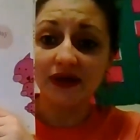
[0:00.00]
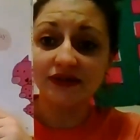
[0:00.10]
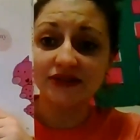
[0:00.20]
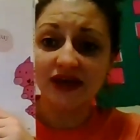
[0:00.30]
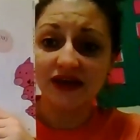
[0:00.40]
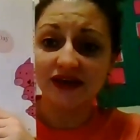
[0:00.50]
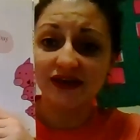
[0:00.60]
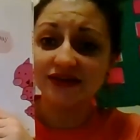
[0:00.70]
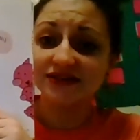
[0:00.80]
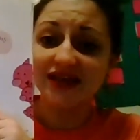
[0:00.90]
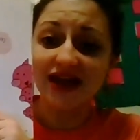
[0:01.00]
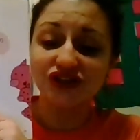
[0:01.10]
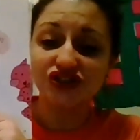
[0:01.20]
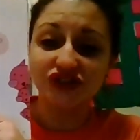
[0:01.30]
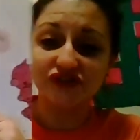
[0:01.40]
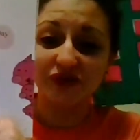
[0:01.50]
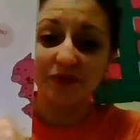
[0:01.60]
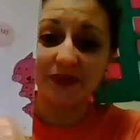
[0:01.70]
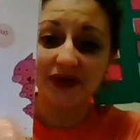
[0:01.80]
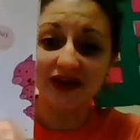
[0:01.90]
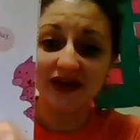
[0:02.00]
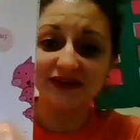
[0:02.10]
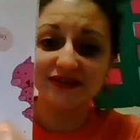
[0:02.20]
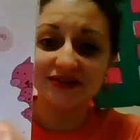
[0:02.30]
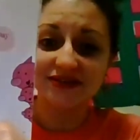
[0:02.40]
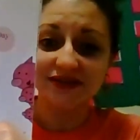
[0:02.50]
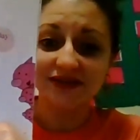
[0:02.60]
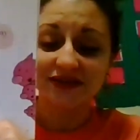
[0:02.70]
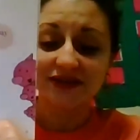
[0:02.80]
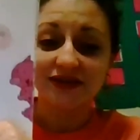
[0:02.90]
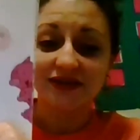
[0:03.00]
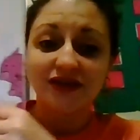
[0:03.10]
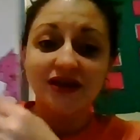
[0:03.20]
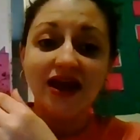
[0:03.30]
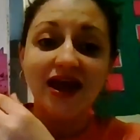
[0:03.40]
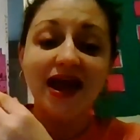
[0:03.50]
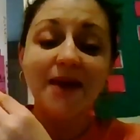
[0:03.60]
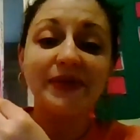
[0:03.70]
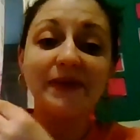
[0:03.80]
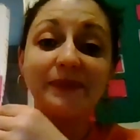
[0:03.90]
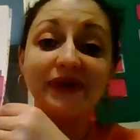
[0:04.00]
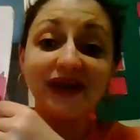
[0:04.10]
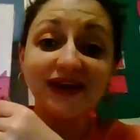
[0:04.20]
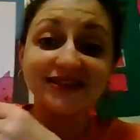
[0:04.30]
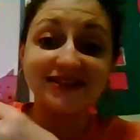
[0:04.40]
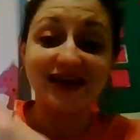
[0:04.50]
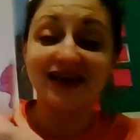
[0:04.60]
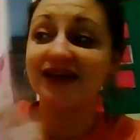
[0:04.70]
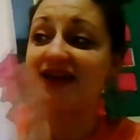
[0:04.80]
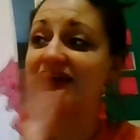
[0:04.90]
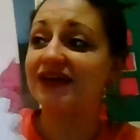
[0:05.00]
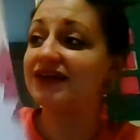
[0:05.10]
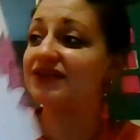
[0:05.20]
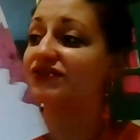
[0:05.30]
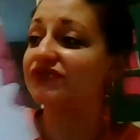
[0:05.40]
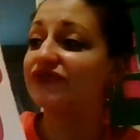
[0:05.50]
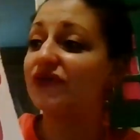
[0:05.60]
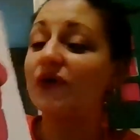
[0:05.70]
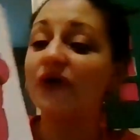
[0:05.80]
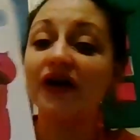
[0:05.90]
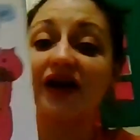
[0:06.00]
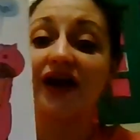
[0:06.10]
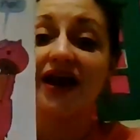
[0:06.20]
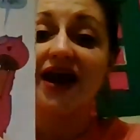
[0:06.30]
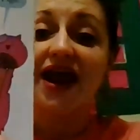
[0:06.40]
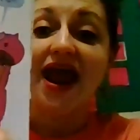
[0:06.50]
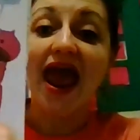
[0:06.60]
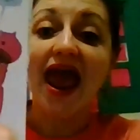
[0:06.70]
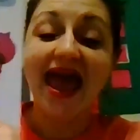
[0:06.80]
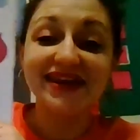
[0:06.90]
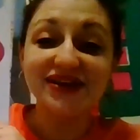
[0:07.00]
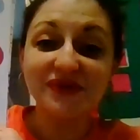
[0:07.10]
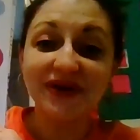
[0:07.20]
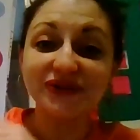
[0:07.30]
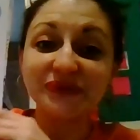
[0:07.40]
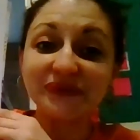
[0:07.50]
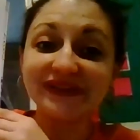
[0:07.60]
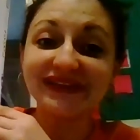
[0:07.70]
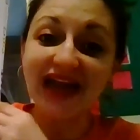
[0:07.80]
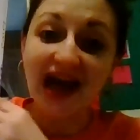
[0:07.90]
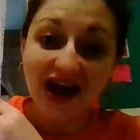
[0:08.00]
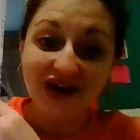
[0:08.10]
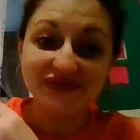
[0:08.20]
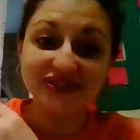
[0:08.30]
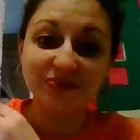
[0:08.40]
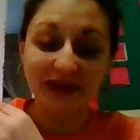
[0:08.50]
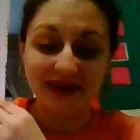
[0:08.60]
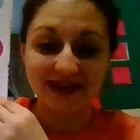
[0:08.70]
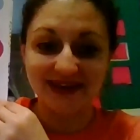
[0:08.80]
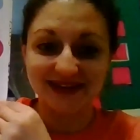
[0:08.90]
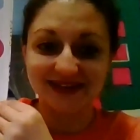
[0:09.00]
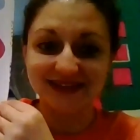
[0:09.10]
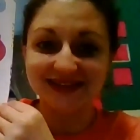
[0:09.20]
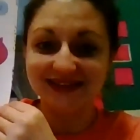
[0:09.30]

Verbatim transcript: Pig Day is not just for pigs. Happy Pig Day is for anyone who loves pigs.